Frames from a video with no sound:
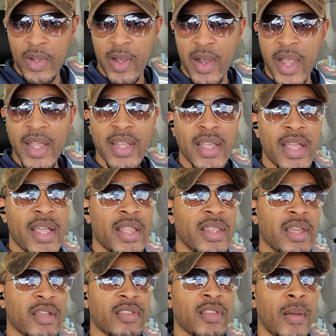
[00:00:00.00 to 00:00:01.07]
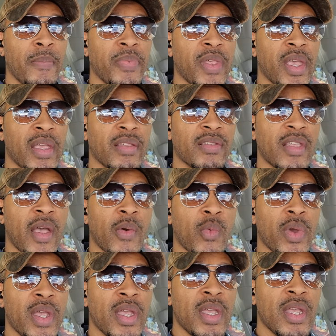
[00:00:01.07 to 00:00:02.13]
All right. There are some things that
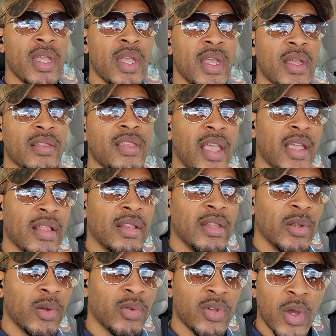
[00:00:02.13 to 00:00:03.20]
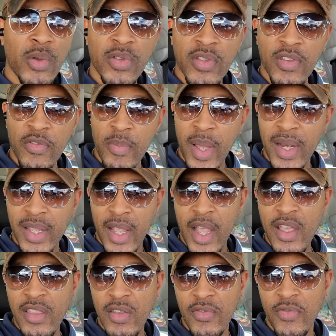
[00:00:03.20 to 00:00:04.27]
we take little doses of
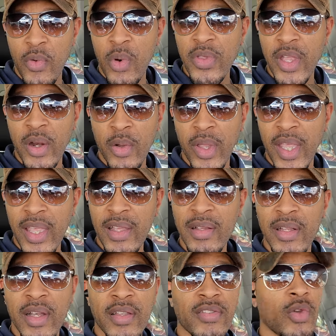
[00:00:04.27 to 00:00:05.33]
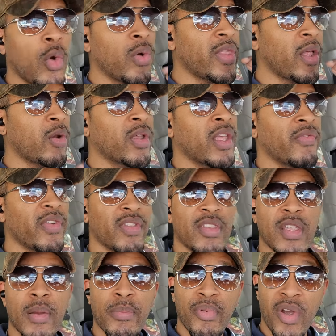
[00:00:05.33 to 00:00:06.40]
medication for that'll heal us, or that'll give us
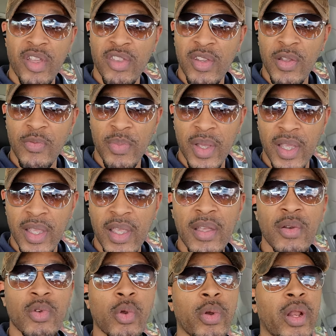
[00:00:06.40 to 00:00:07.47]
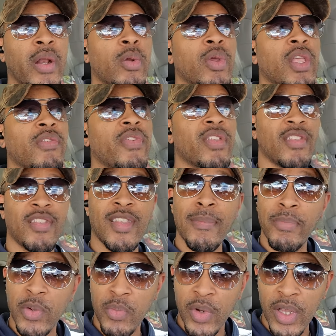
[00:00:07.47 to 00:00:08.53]
the impression of being healed, or that'll give us
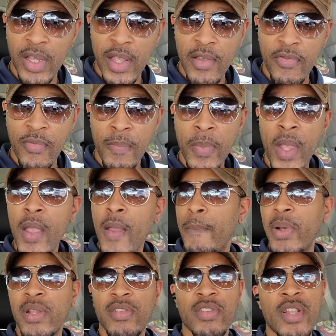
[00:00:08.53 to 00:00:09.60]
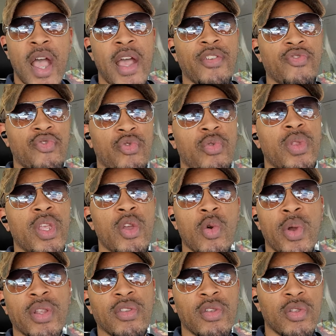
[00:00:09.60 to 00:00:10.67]
symptom relief, but is not truly
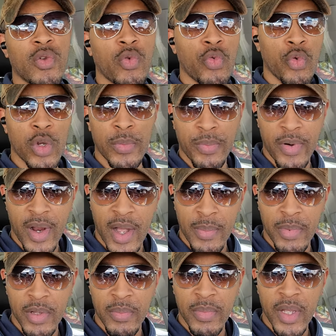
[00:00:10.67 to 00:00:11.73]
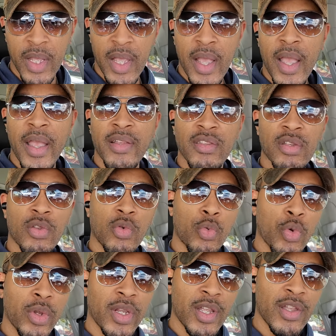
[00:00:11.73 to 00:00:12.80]
going to the root problem and to the
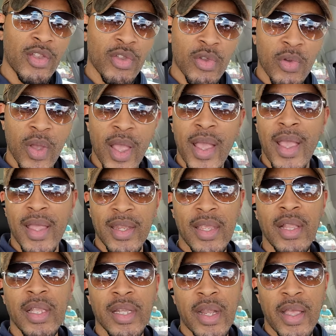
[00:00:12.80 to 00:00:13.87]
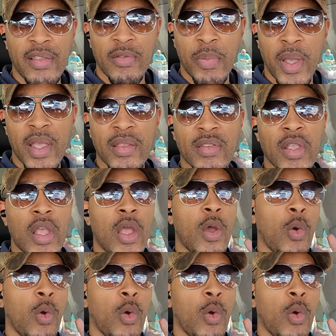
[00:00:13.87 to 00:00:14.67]
root issue and healing that space.